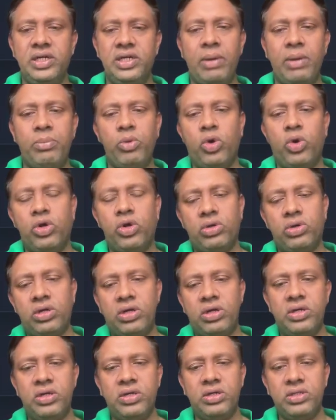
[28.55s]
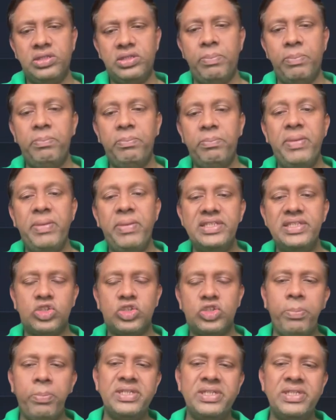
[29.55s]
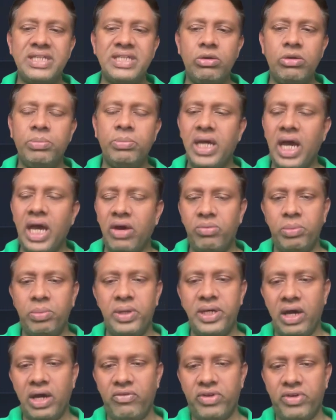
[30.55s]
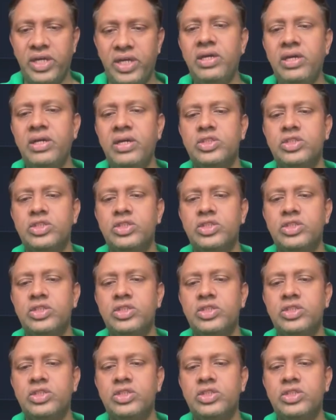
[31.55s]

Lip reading: about the major topics that I will be covering.